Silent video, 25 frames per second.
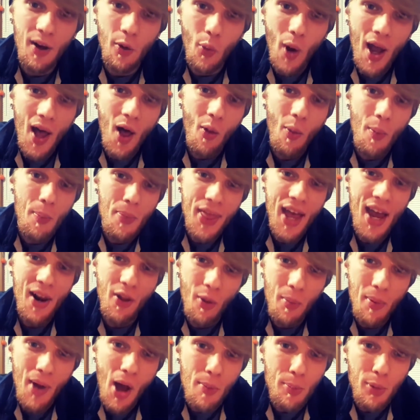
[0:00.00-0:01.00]
Well,
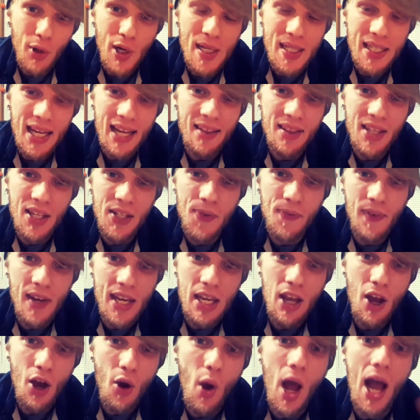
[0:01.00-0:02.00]
that'll about bring to end this
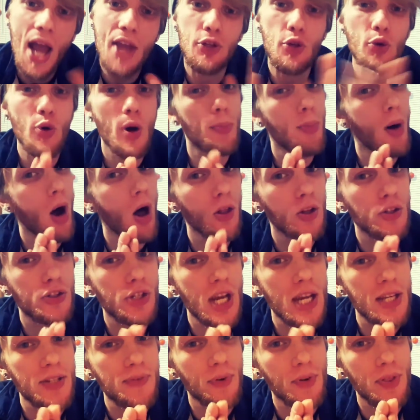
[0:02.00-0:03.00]
video. I do
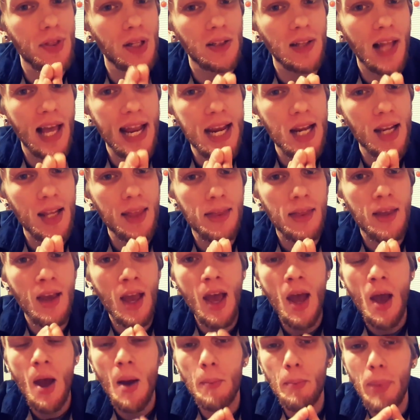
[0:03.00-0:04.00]
apologize for the length,
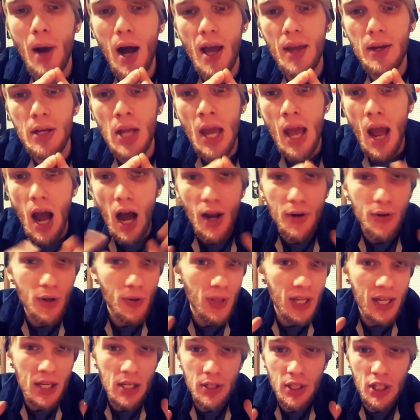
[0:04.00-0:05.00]
but
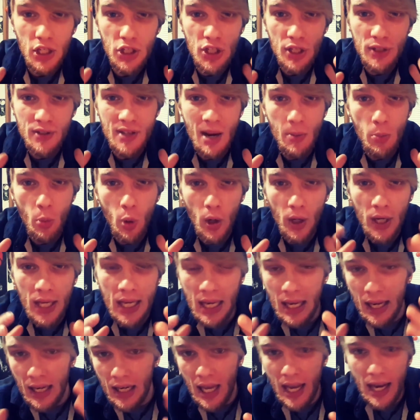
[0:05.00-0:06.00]
under the conditions I'm
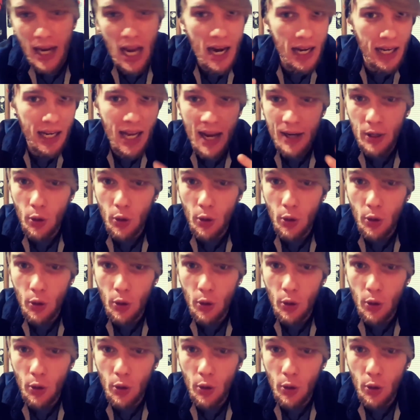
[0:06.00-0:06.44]
working in, I gotta